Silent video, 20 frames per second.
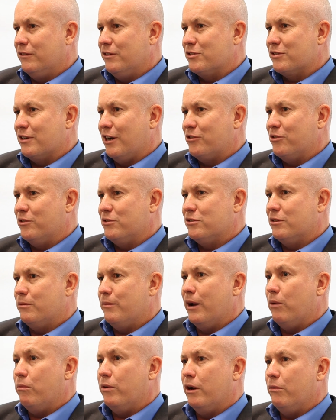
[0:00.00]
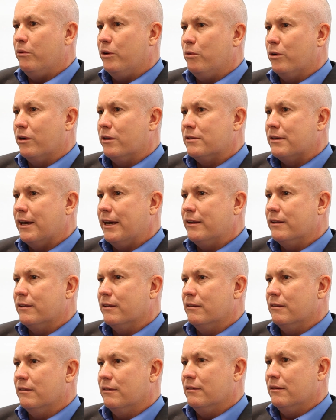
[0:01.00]
discussions about where we want to take
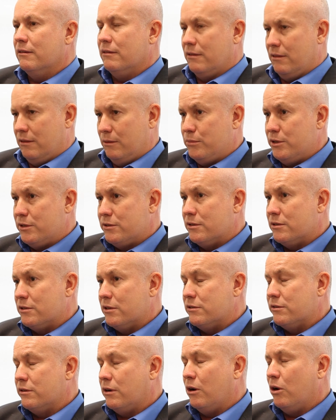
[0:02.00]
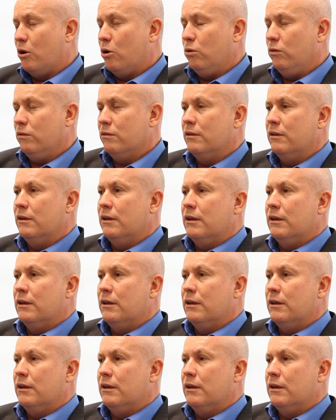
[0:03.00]
the business as a whole.